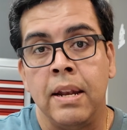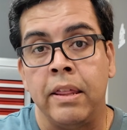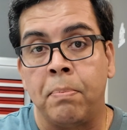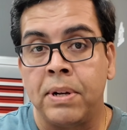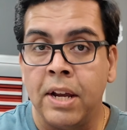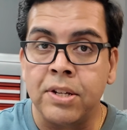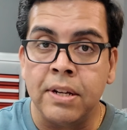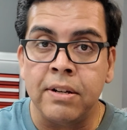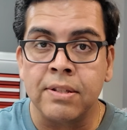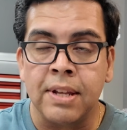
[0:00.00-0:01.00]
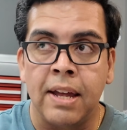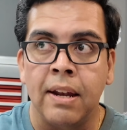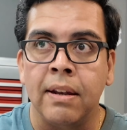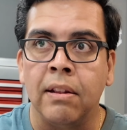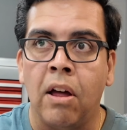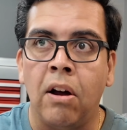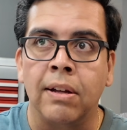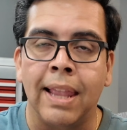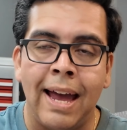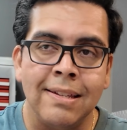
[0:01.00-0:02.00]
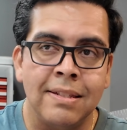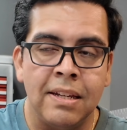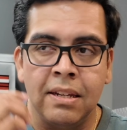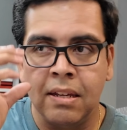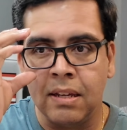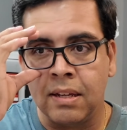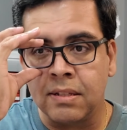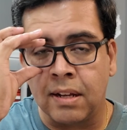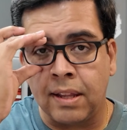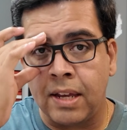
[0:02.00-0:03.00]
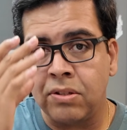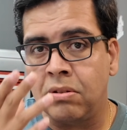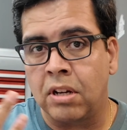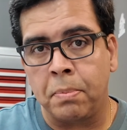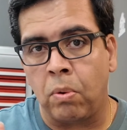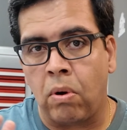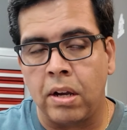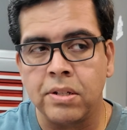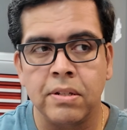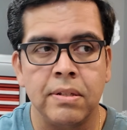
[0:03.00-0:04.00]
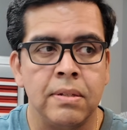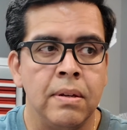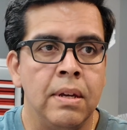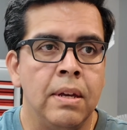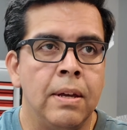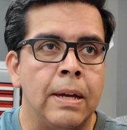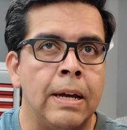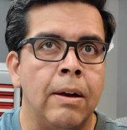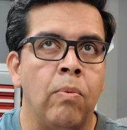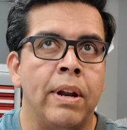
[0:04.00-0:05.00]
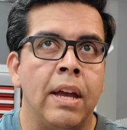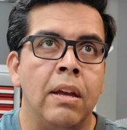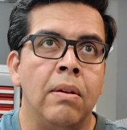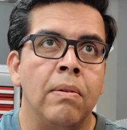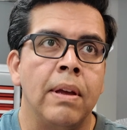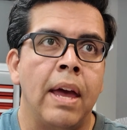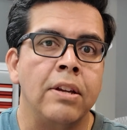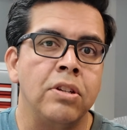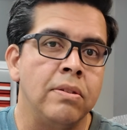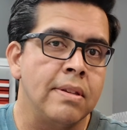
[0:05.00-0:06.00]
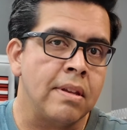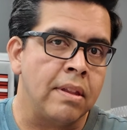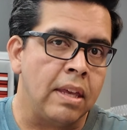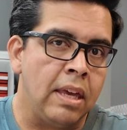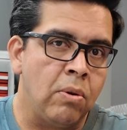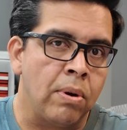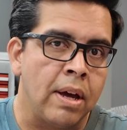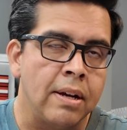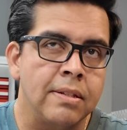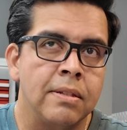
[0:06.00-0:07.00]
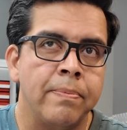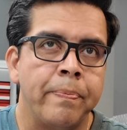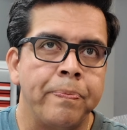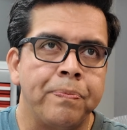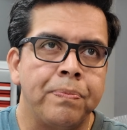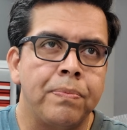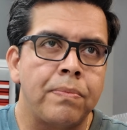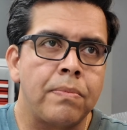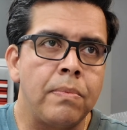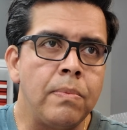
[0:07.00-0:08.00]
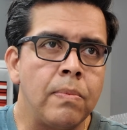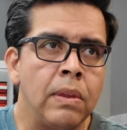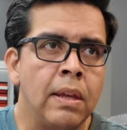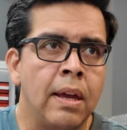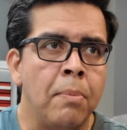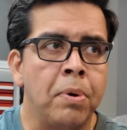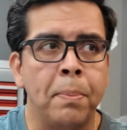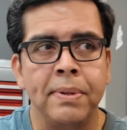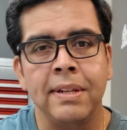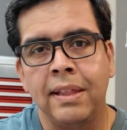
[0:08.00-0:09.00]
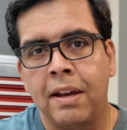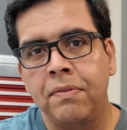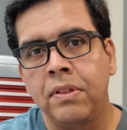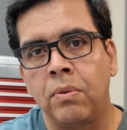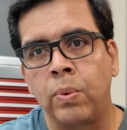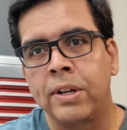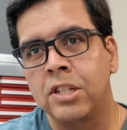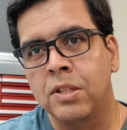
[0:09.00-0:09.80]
Now the protection here is not long lasting. It's going to last you a couple washes. When I actually use this on the Equinox, I purposely left the rear